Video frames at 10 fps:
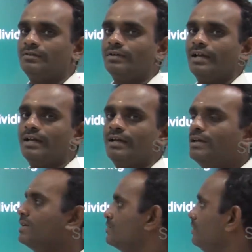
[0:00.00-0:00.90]
Okay.
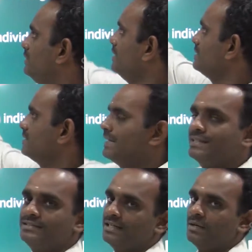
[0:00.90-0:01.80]
So this
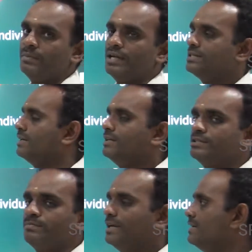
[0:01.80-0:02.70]
sex determination
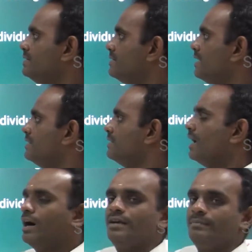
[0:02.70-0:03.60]
is
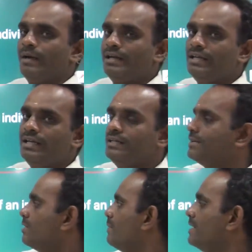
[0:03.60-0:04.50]
maintained or mainly
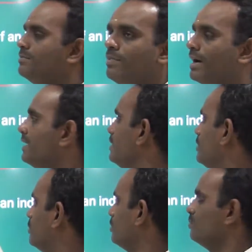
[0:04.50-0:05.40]
determined by
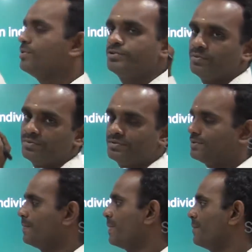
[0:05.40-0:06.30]
chromosomes.